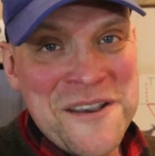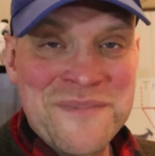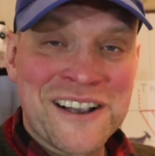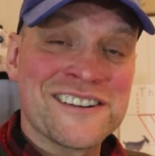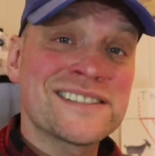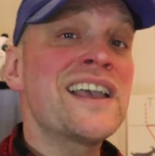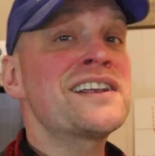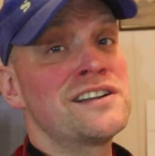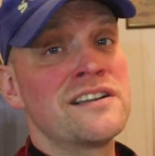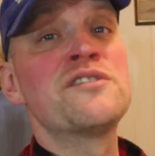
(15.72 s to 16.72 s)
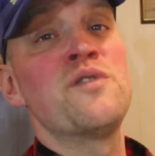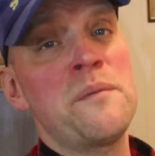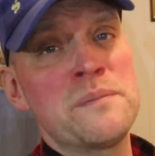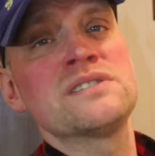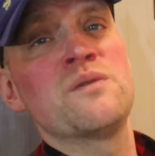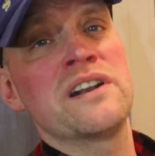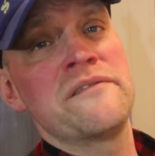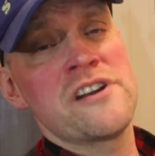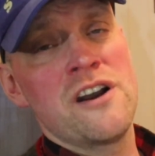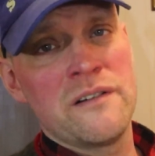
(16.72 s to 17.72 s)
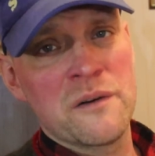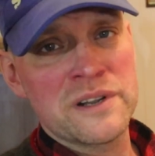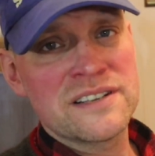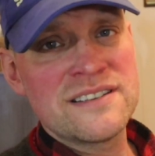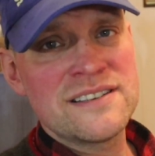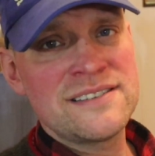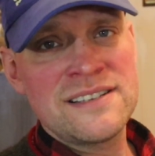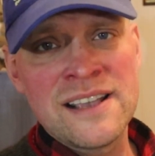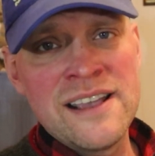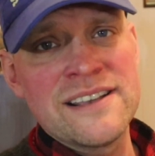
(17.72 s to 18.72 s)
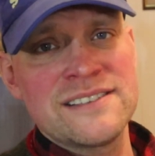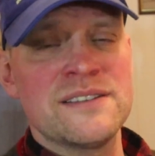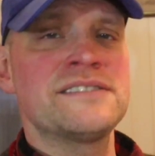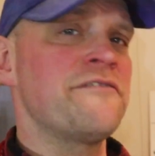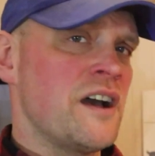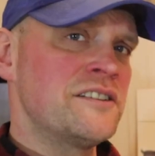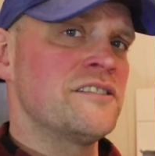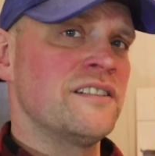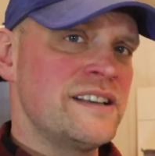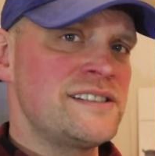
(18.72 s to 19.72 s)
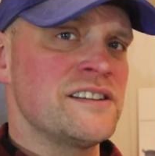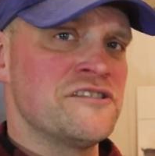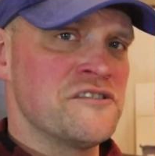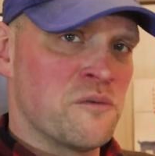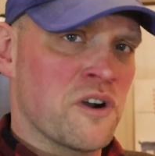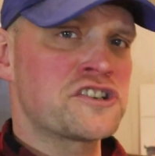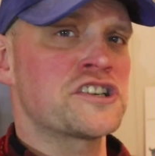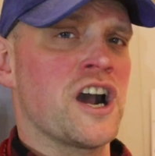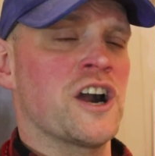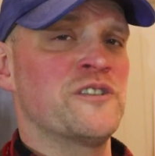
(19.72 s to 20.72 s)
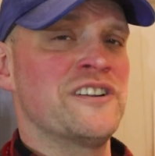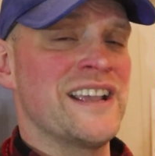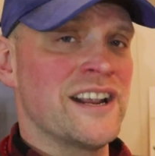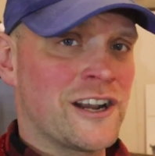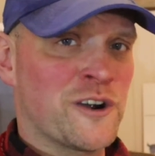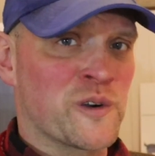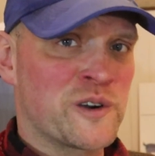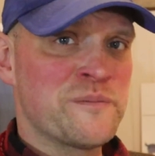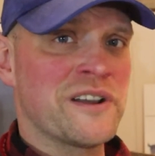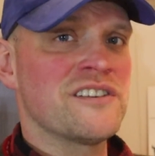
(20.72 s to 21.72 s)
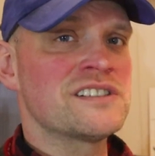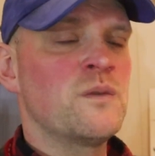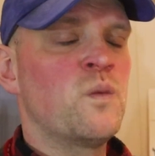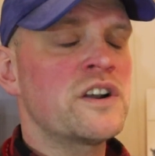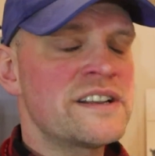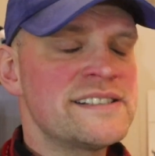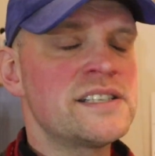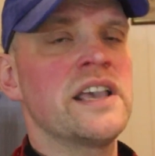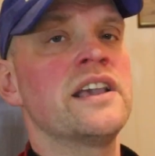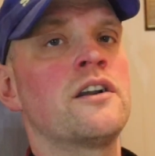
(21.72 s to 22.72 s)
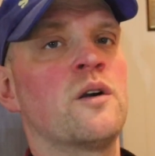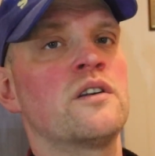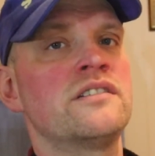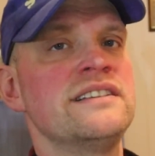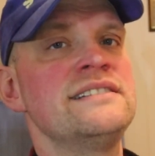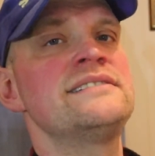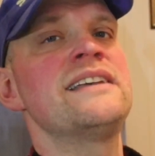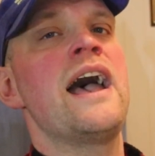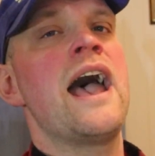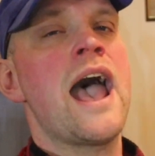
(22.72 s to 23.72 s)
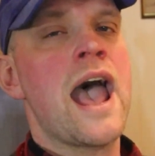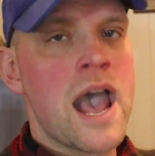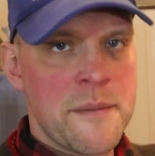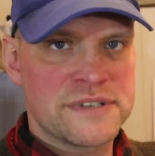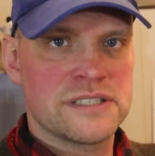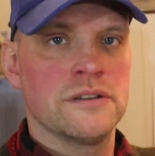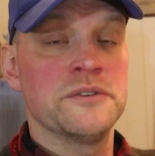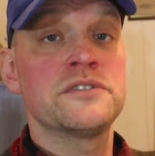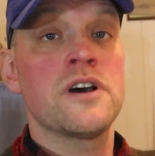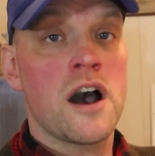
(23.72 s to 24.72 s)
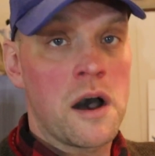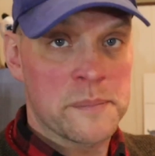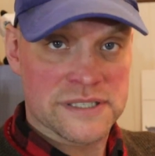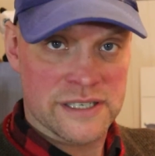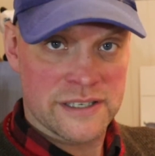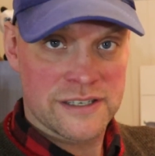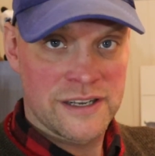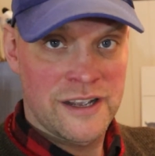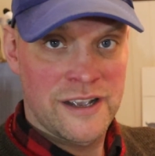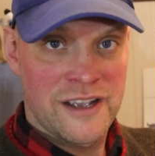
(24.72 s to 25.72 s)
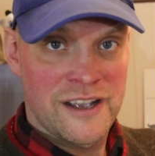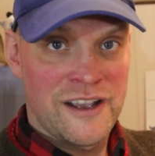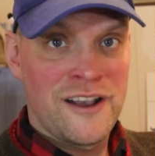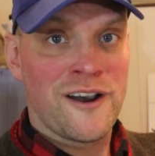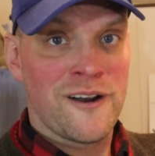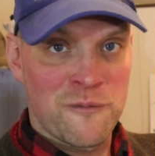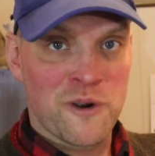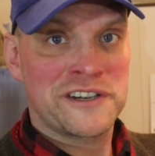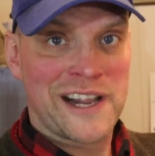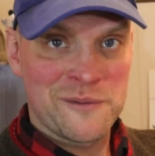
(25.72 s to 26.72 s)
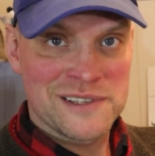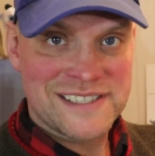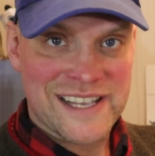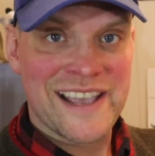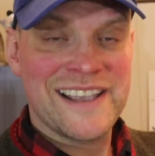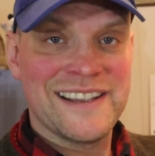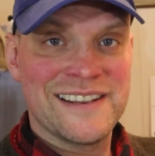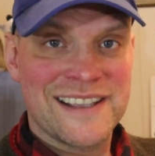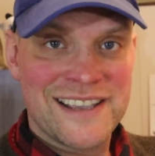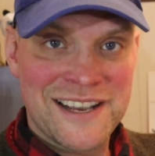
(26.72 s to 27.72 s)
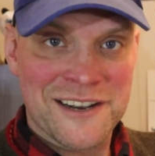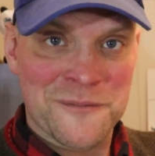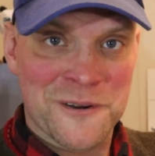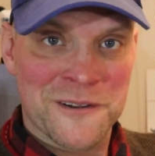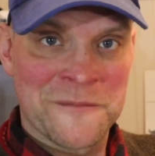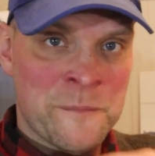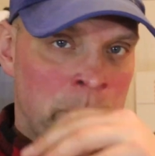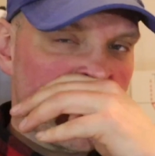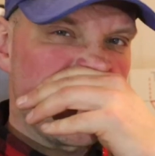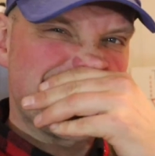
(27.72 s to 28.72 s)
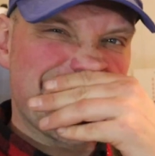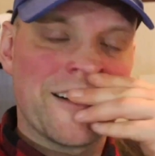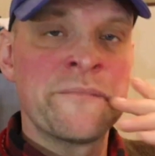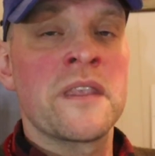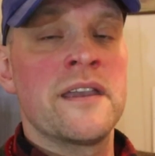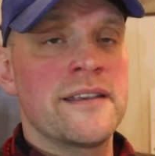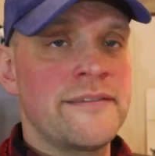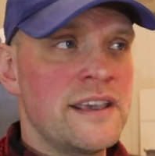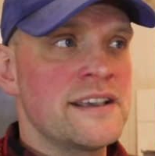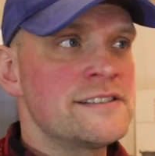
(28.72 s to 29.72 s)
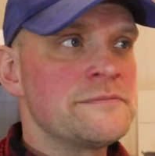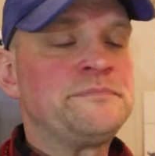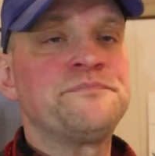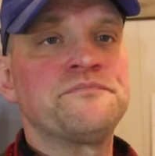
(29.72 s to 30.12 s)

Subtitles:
because I actually grew up as one of Jehovah Witnesses. So it's fun to listen to Watchtower in court, because what they say in court is the absolute opposite of what they will say in the Kingdom Hall. So the thing is,